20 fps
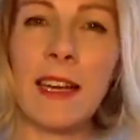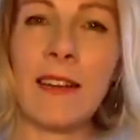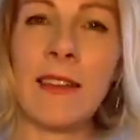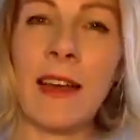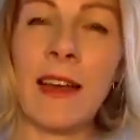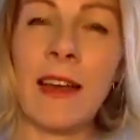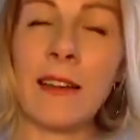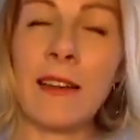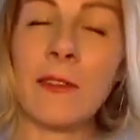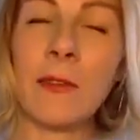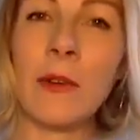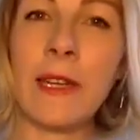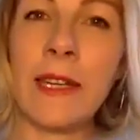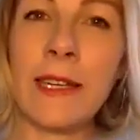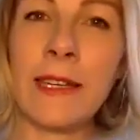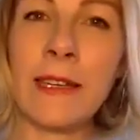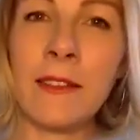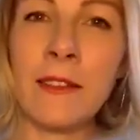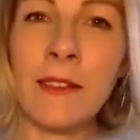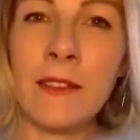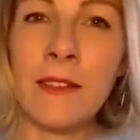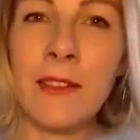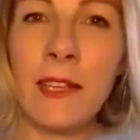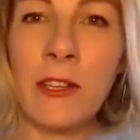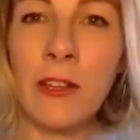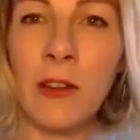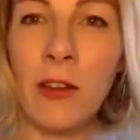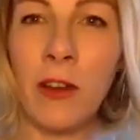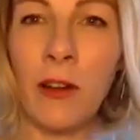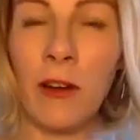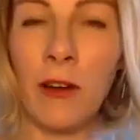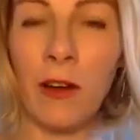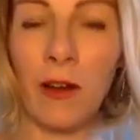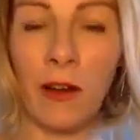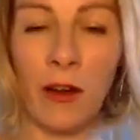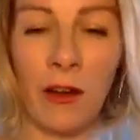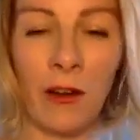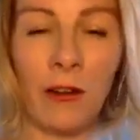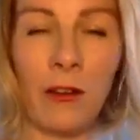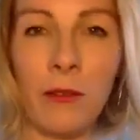and that's all healed, and then you go,
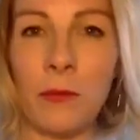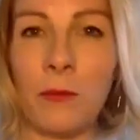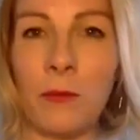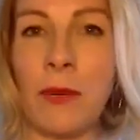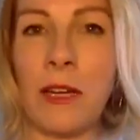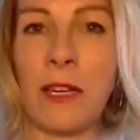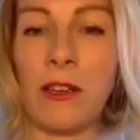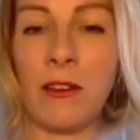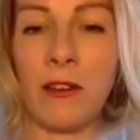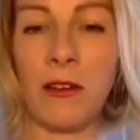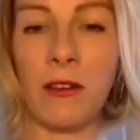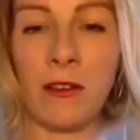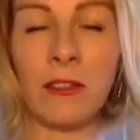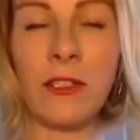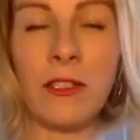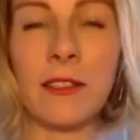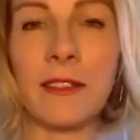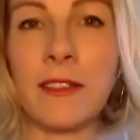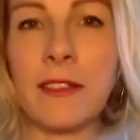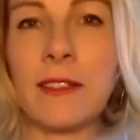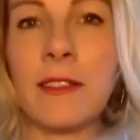oh my goodness,